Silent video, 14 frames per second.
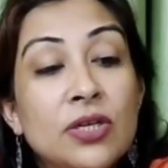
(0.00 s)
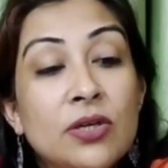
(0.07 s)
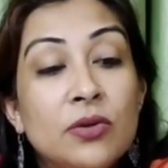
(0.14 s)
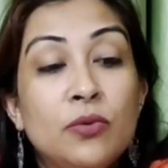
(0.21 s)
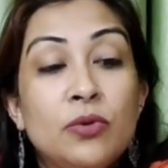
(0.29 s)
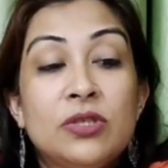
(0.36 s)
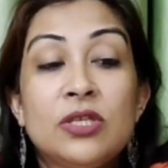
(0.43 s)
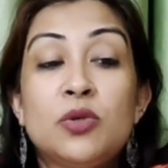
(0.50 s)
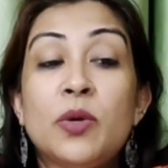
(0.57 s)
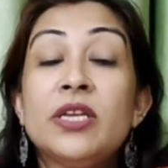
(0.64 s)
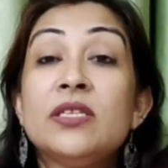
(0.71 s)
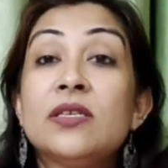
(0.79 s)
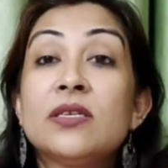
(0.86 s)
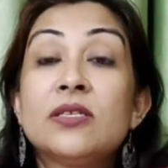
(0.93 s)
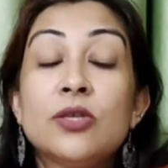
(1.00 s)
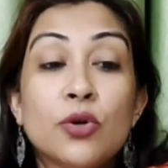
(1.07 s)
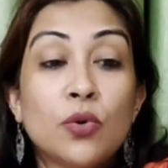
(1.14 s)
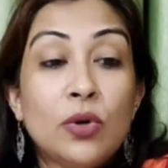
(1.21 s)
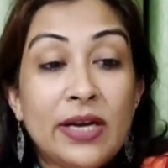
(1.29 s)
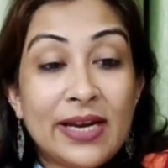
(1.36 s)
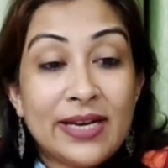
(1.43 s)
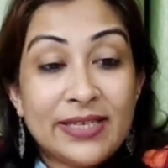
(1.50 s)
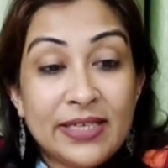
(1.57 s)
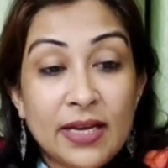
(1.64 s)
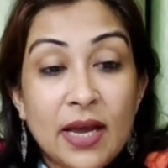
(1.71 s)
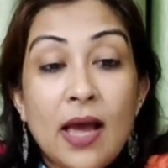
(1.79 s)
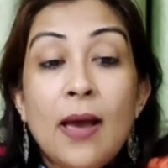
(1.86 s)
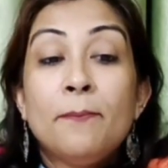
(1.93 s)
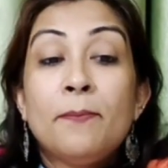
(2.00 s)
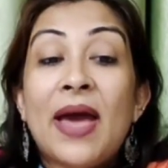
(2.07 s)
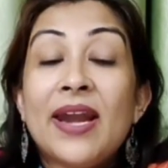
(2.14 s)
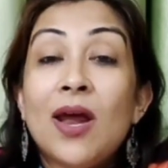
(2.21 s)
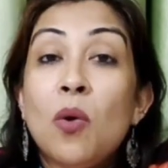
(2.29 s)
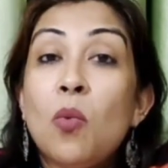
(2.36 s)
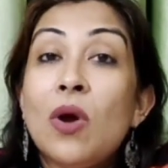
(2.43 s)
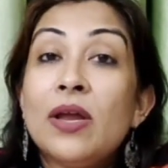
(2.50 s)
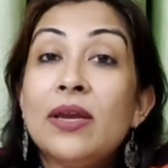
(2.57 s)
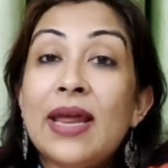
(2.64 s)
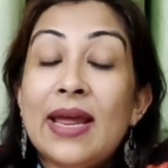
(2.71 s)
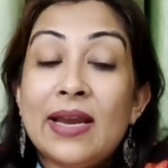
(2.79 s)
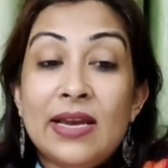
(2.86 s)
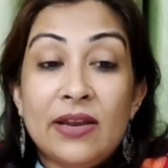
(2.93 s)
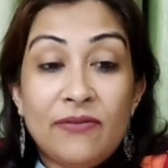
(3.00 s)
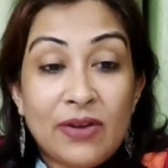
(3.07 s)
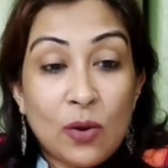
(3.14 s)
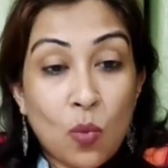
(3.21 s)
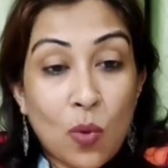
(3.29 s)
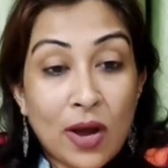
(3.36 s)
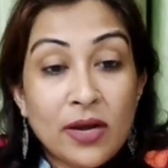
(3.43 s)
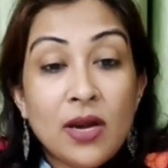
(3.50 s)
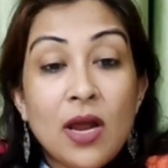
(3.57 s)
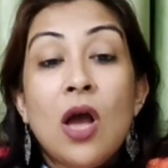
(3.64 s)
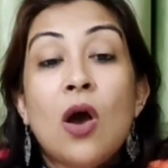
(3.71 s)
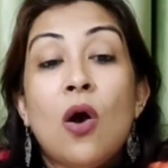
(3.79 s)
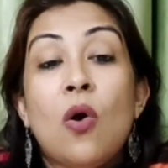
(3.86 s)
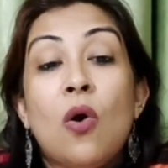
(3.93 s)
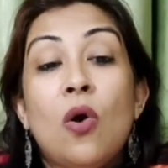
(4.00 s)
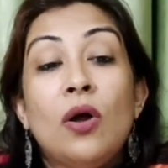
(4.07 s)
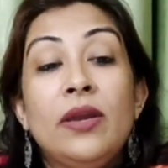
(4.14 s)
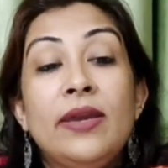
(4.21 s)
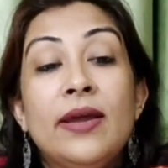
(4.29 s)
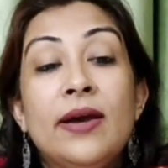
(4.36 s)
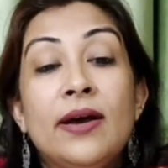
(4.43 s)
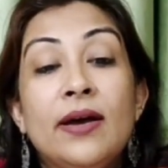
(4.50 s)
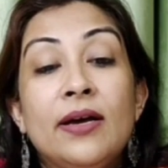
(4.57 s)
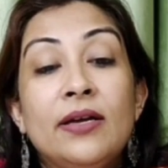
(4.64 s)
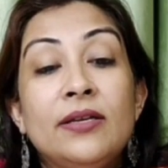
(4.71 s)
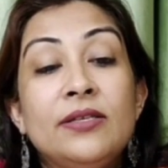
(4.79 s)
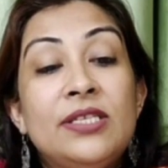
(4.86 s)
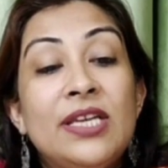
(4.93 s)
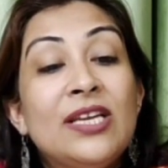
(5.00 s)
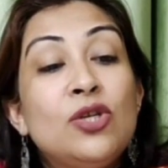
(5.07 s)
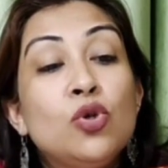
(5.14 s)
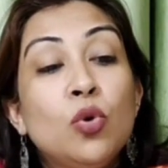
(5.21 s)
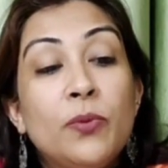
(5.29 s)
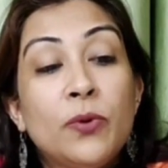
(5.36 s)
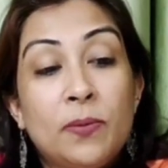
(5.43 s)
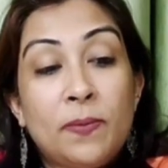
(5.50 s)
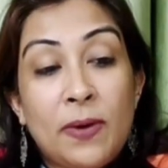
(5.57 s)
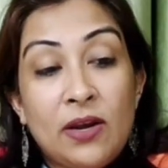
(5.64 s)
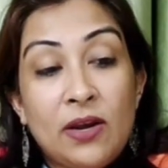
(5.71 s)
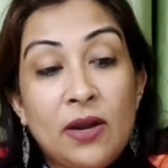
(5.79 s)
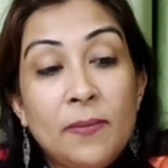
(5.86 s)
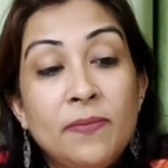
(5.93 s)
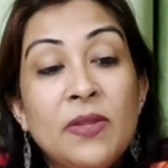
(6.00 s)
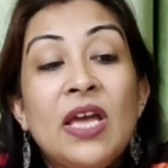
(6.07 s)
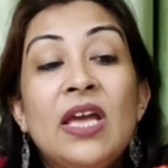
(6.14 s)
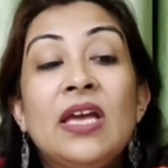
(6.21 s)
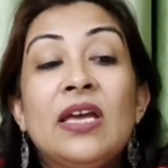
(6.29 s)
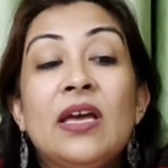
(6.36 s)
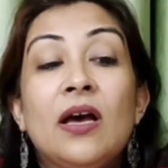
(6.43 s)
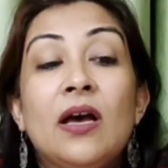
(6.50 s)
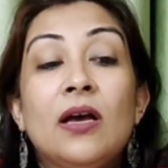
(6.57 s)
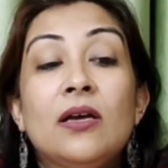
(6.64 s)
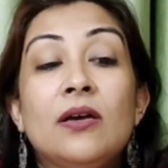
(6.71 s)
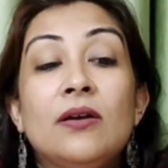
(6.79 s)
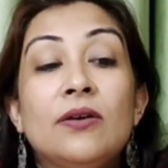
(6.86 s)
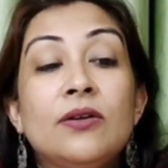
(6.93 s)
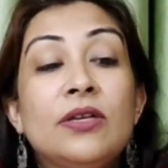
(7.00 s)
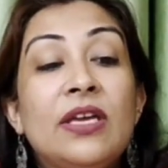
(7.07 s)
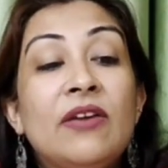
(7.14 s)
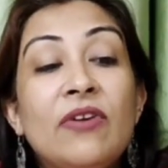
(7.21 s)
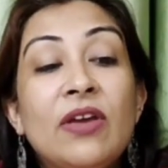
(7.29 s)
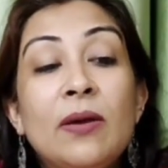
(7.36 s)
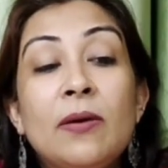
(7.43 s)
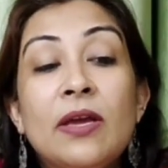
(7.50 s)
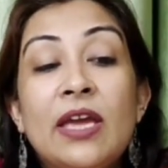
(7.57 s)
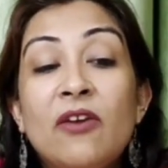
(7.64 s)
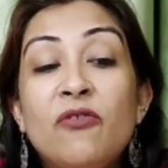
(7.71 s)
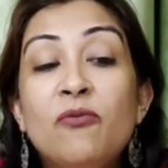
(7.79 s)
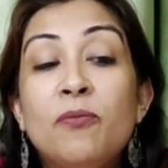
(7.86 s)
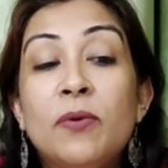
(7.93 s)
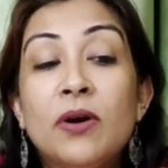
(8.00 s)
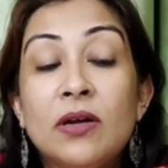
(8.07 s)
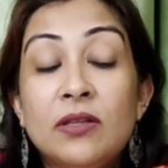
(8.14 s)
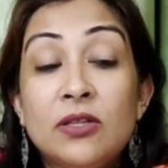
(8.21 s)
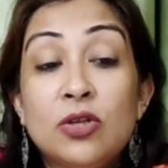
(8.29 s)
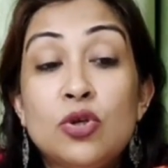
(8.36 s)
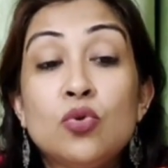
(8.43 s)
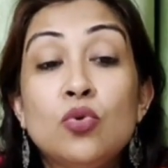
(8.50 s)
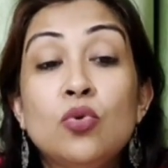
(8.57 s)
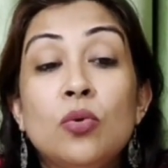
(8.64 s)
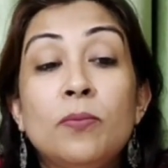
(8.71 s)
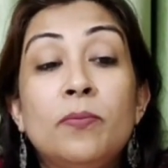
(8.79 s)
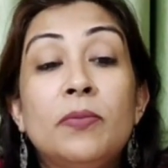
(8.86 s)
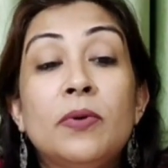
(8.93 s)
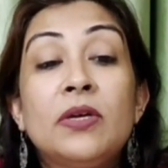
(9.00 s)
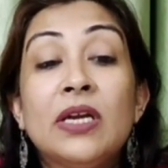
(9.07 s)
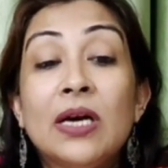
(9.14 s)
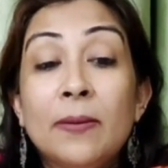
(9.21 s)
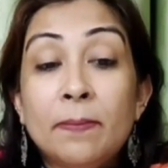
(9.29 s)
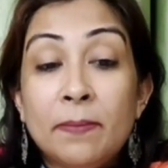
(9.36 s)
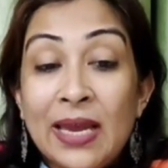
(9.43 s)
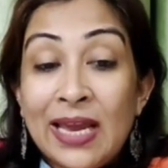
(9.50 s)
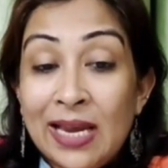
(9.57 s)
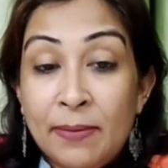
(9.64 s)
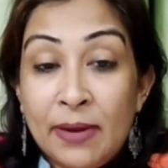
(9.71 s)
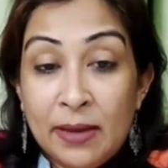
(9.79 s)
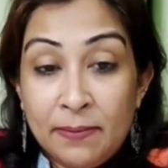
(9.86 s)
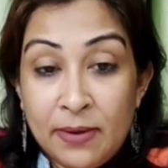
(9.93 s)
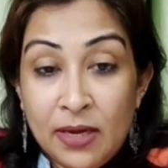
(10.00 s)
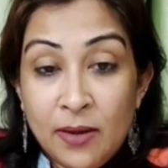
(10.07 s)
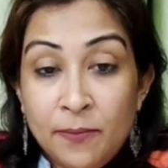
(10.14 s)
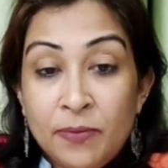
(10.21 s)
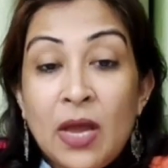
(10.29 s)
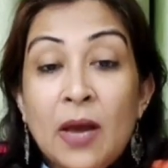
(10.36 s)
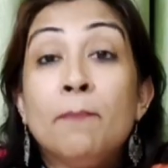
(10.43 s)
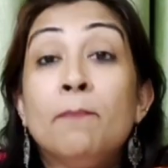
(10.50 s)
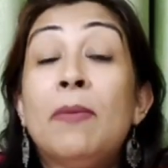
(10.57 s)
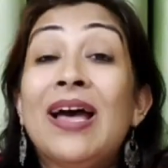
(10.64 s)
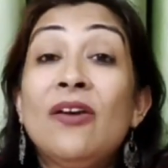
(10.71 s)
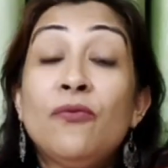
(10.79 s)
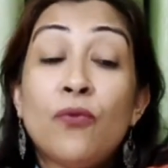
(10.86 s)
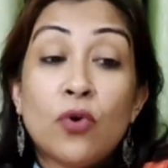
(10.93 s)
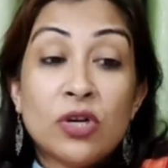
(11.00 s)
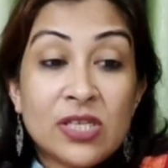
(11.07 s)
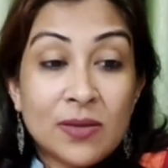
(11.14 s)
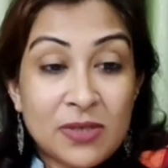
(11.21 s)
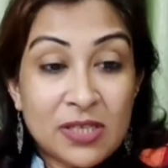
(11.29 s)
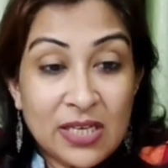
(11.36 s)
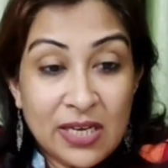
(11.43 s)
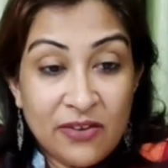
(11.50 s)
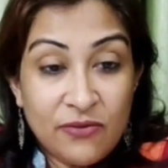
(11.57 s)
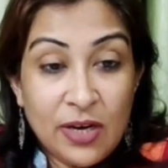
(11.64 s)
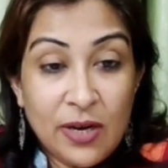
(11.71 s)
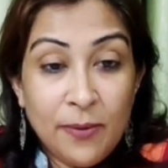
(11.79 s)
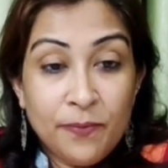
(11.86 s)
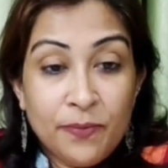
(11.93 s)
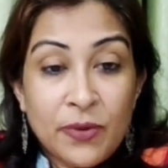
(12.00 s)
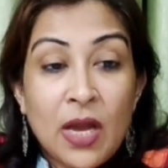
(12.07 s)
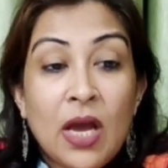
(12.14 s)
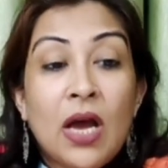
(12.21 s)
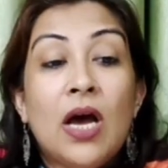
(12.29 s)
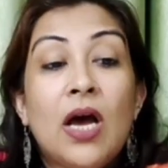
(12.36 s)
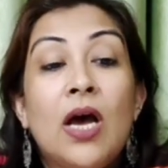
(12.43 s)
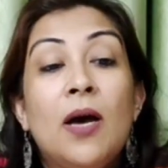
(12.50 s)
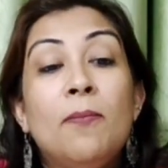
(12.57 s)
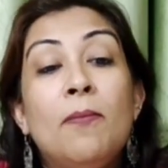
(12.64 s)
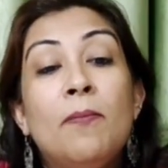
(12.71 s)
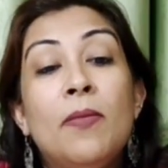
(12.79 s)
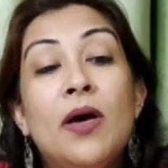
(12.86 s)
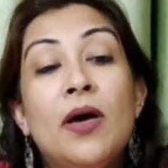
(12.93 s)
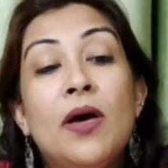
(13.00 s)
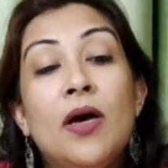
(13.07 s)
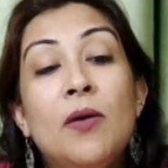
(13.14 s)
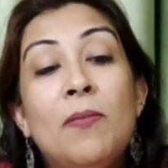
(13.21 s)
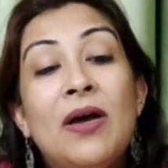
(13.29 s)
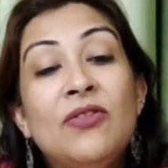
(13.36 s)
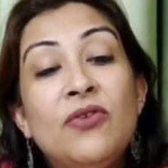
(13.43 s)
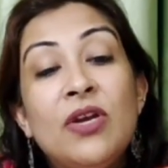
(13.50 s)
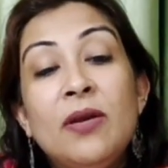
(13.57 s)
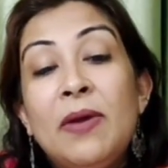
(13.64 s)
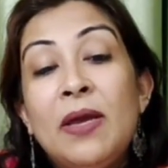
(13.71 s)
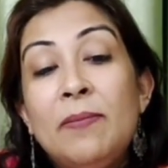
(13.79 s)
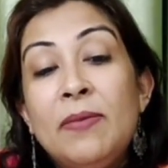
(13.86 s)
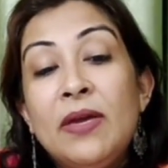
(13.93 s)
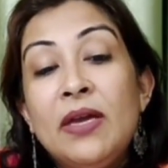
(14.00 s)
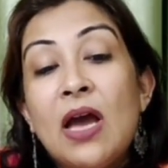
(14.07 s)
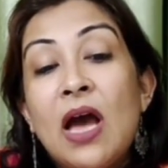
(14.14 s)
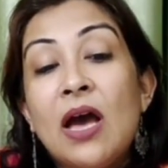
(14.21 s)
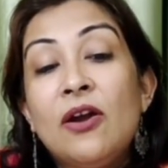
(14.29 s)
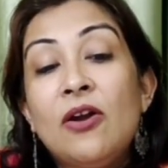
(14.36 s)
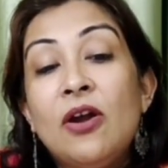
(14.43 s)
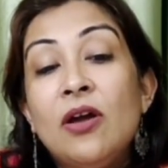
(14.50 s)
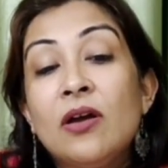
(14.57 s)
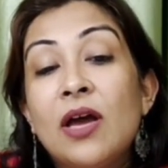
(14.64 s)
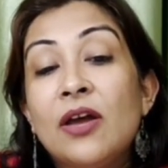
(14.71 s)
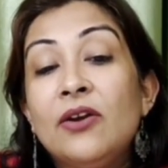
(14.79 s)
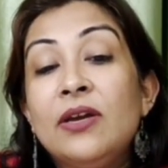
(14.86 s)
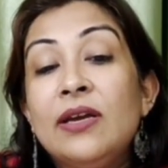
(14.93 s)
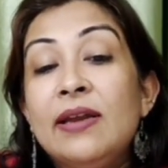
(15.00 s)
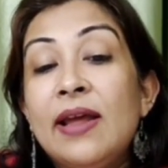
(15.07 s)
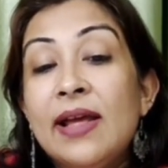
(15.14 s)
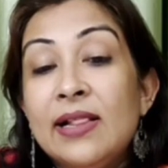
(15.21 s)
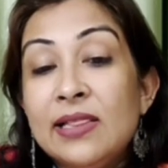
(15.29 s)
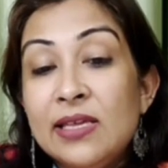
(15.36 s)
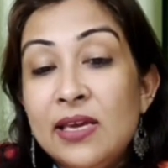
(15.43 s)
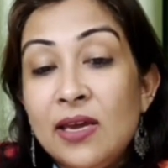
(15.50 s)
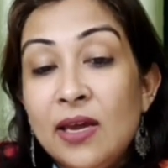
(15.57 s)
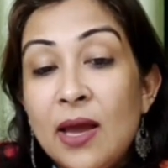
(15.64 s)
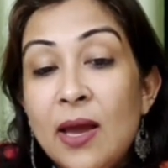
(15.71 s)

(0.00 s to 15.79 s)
who is a 26-year-old lady, Para-1, living 1, on day 2 puerperium, gave birth to a term male baby by forceps delivery. Mother and baby are currently healthy.